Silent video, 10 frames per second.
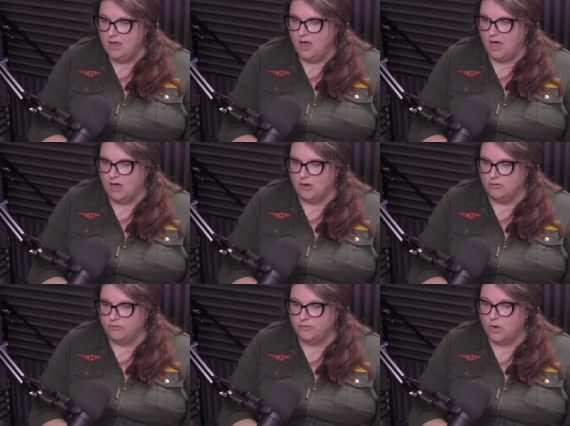
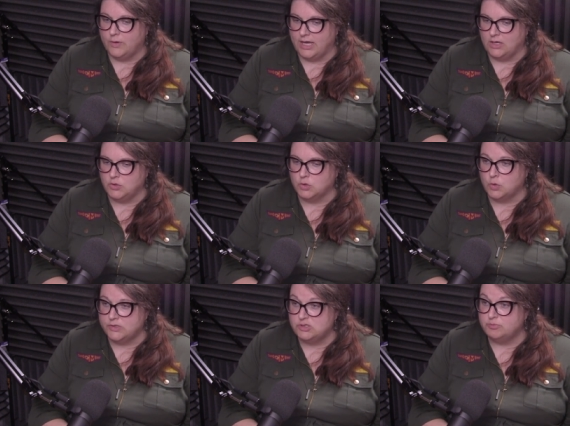of, okay, you're
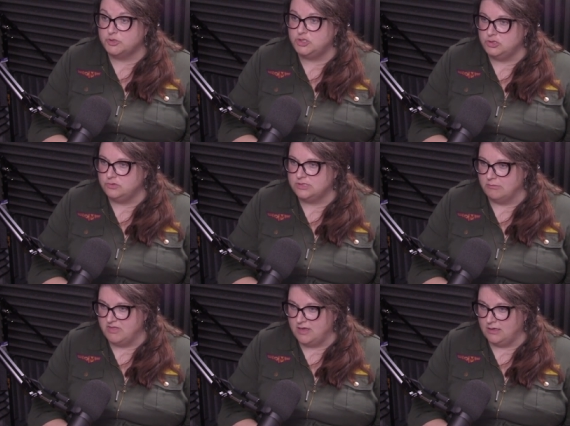going to produce
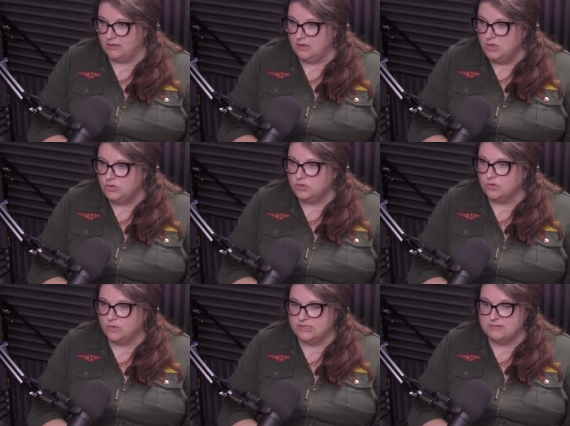something, you're
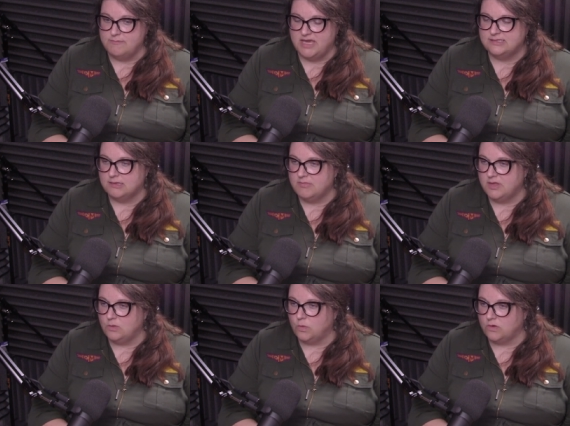going to make
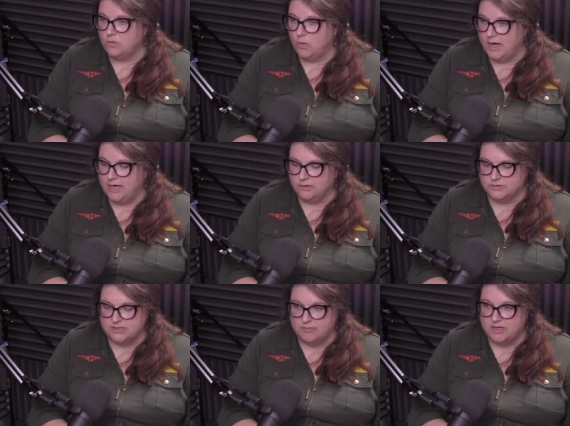something worthwhile or
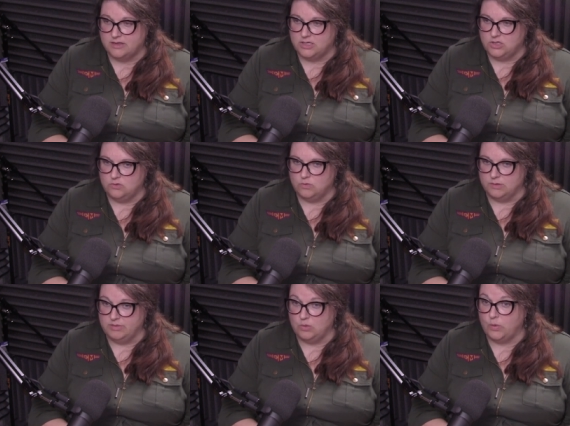something that you
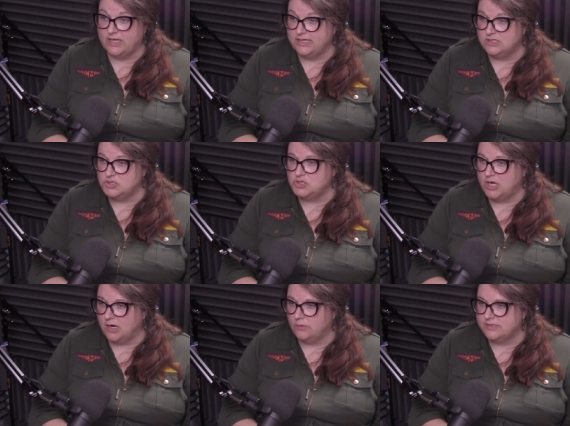would be willing to
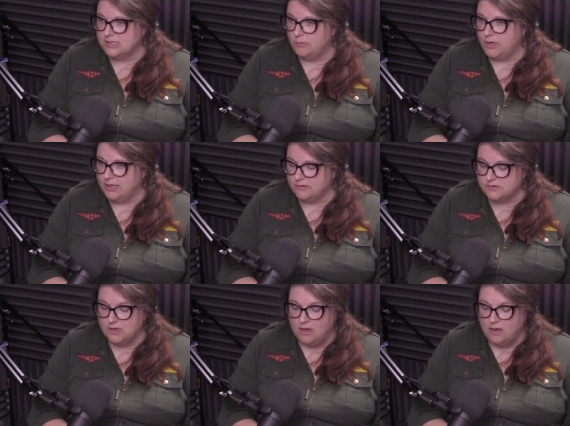share with someone else,